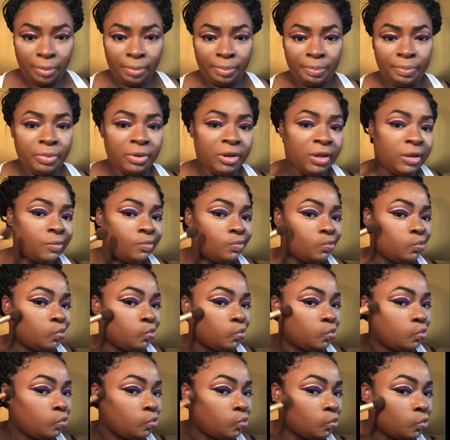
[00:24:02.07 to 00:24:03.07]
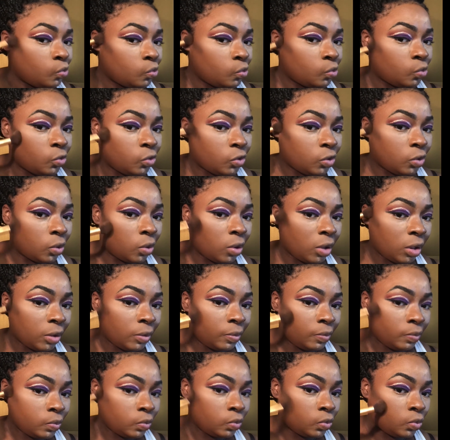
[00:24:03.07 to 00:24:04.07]
But it's okay.
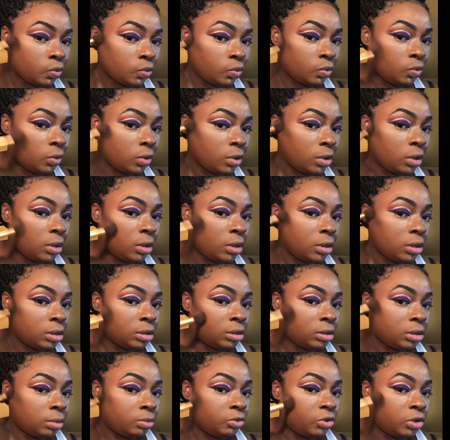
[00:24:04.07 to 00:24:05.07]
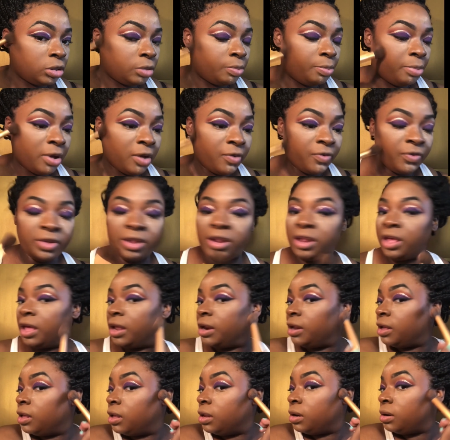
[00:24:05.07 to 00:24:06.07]
So I'm just buffing that
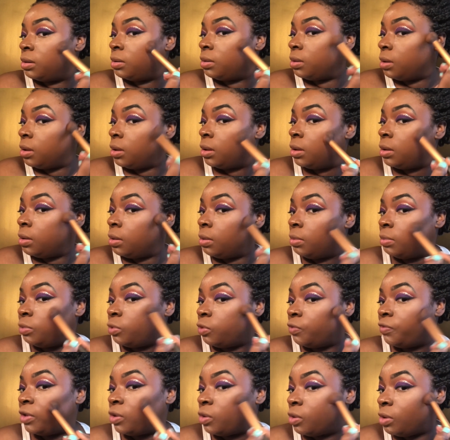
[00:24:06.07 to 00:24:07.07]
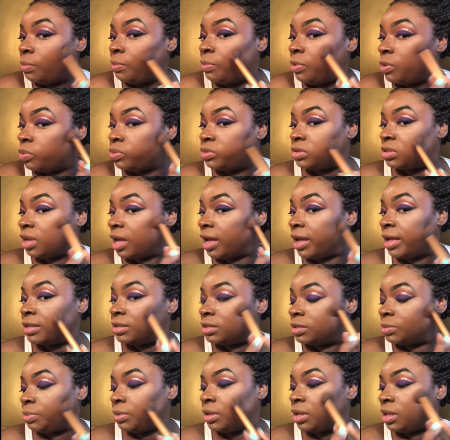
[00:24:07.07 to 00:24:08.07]
in, moving on both
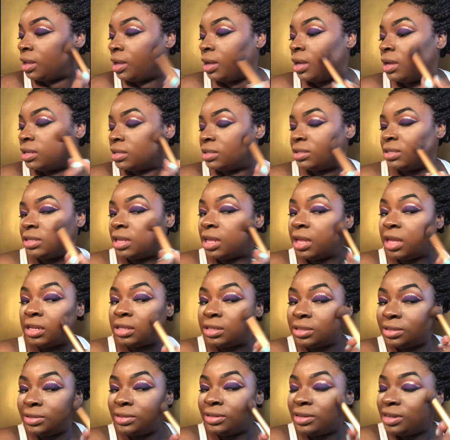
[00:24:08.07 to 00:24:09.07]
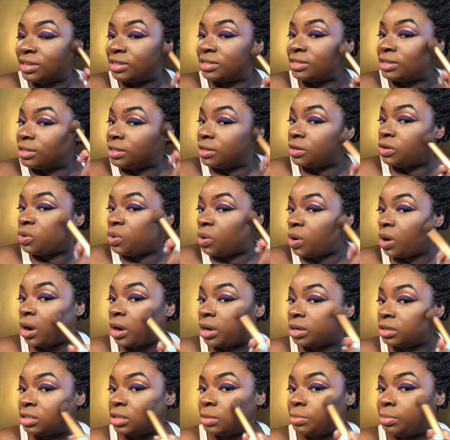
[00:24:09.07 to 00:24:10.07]
sides because it is a little
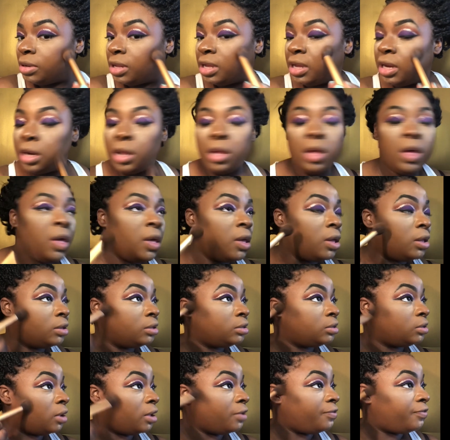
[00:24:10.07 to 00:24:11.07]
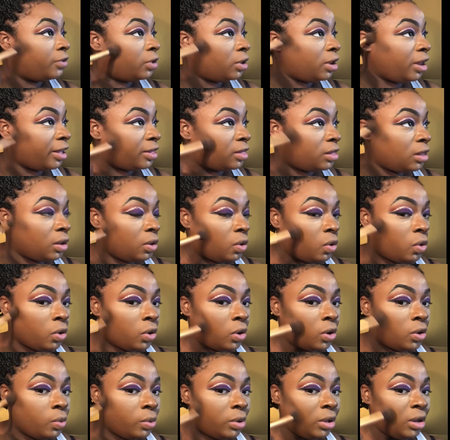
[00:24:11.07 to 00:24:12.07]
hard to blend. So I feel like the
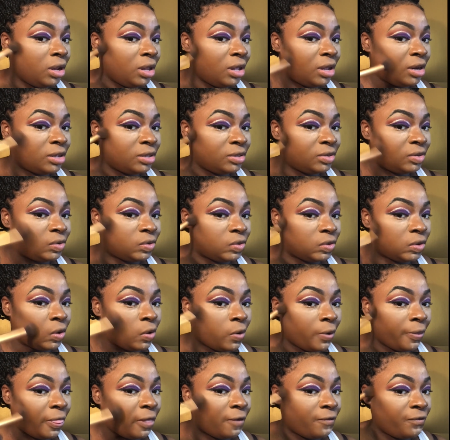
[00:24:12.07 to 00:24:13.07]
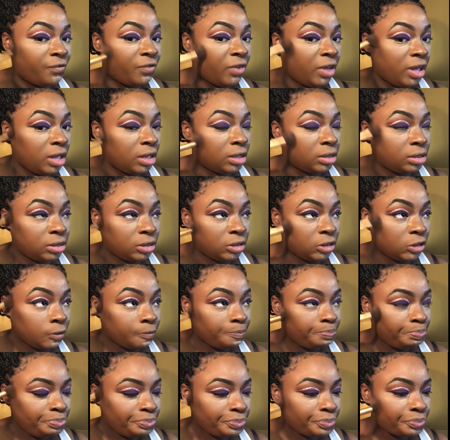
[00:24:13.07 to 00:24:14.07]
longer we let it sit on the face,
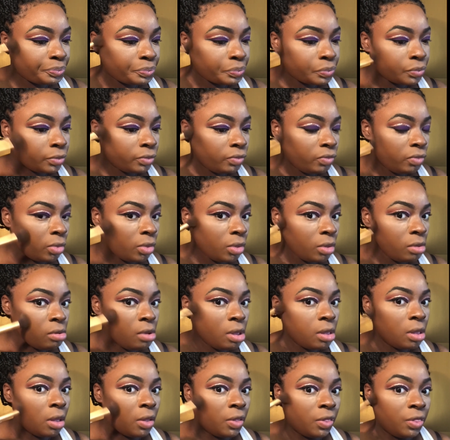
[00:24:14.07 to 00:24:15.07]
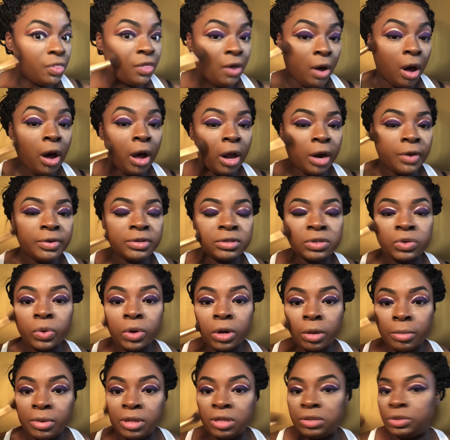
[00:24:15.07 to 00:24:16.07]
the harder it's going
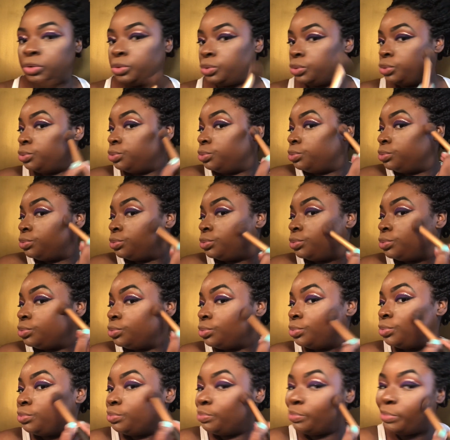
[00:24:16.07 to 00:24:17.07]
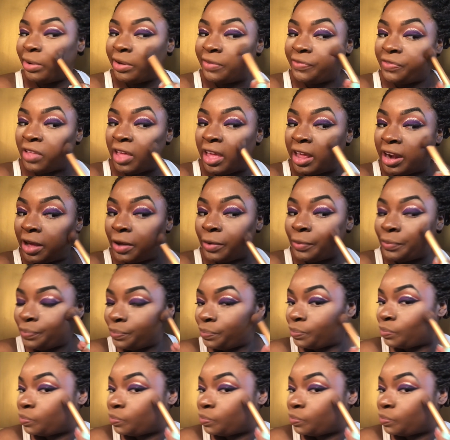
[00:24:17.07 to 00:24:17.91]
to be to buff that out.